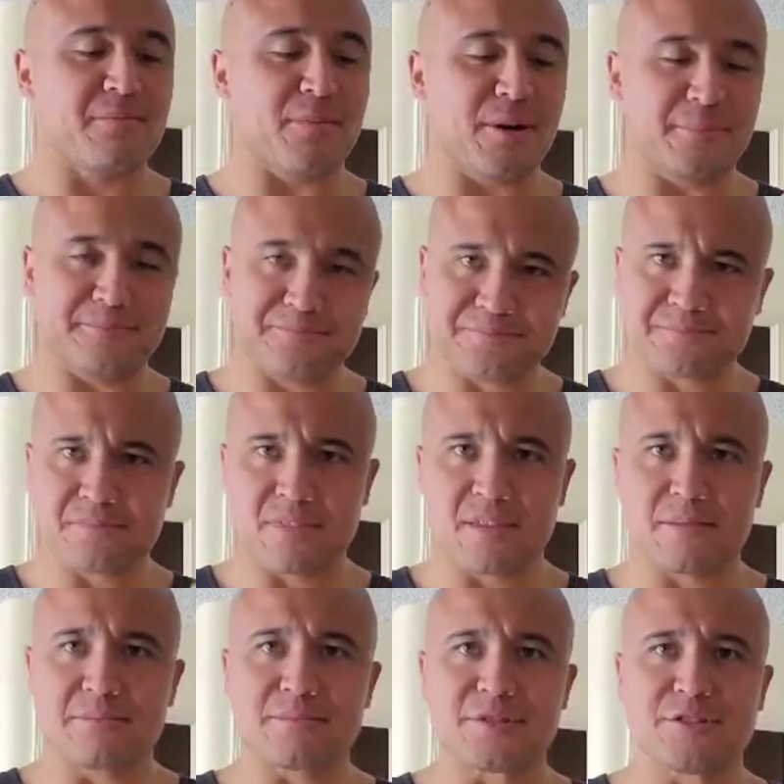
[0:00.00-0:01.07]
but
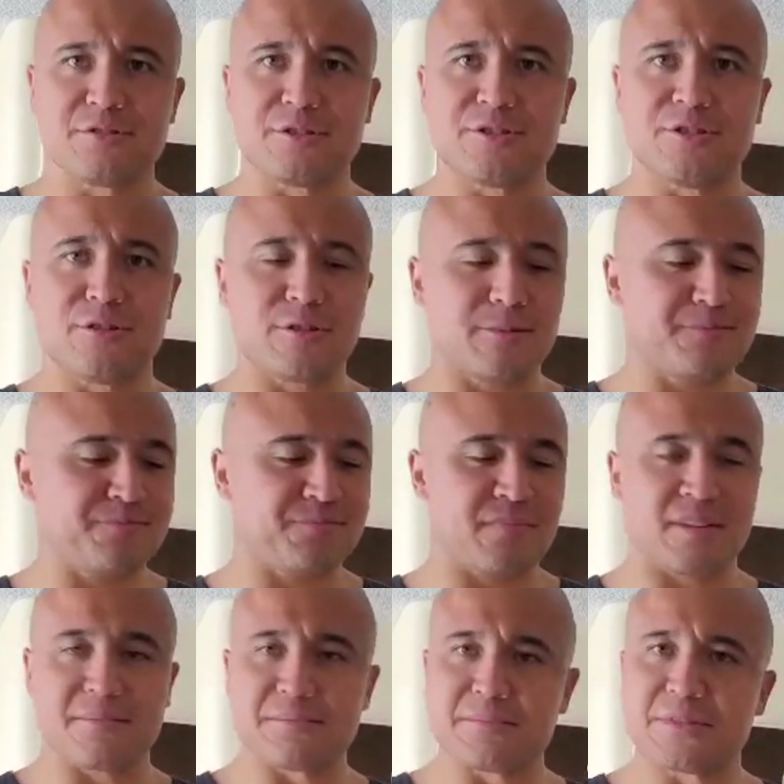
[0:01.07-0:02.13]
still a good donut.
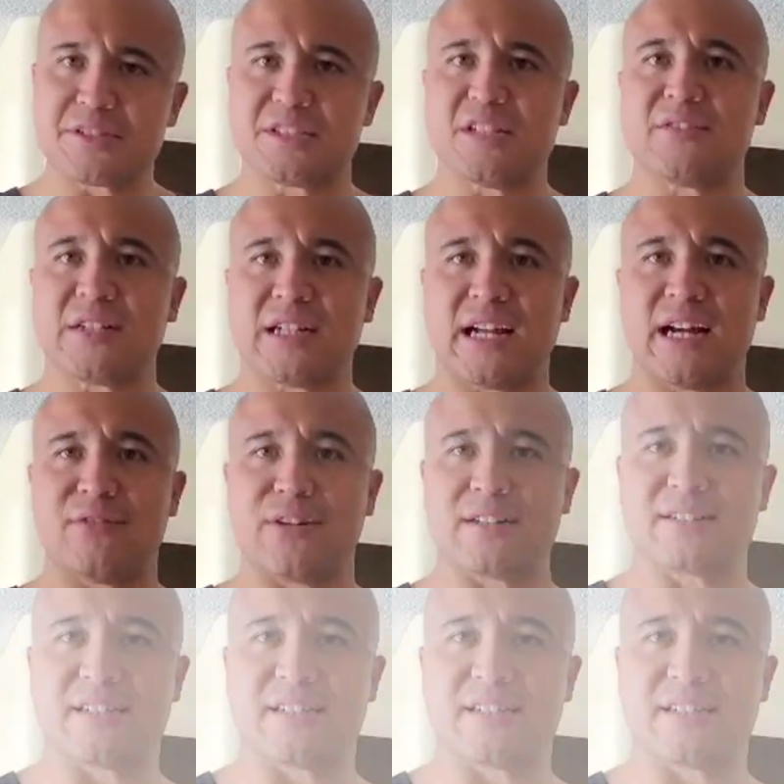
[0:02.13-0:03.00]
Seven and a half out